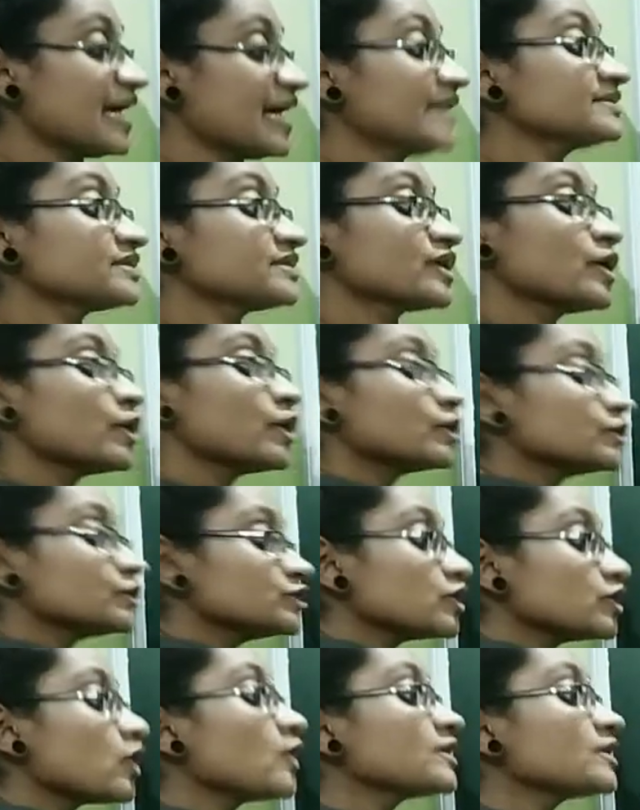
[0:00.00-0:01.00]
and
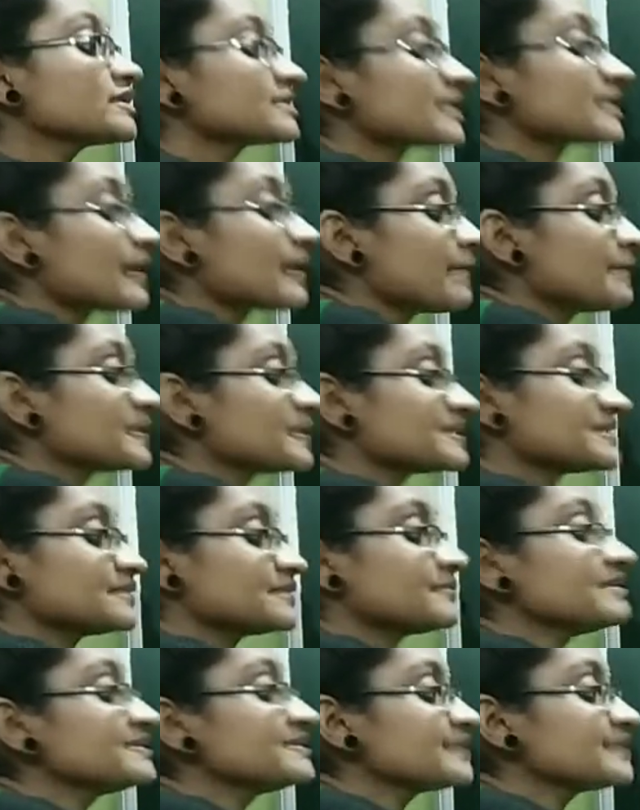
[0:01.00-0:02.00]

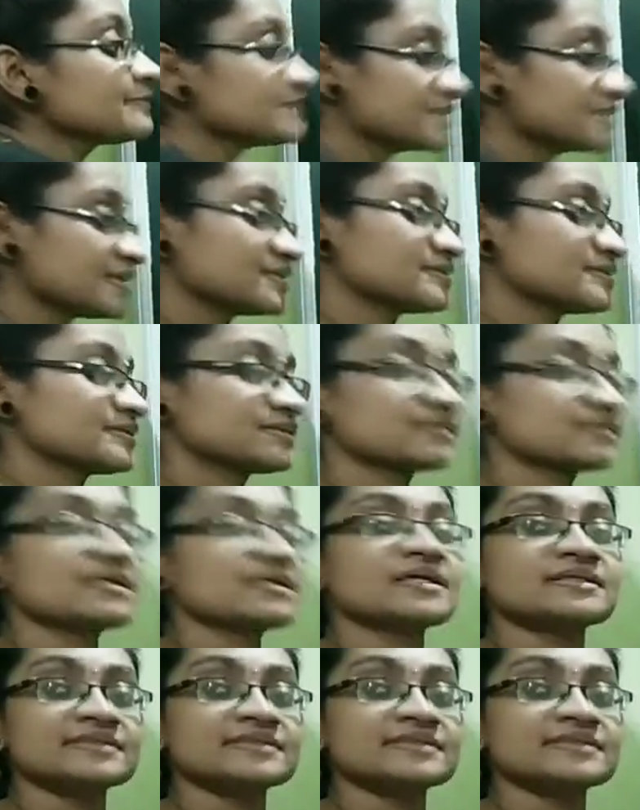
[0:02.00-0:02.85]
non-combustible substances.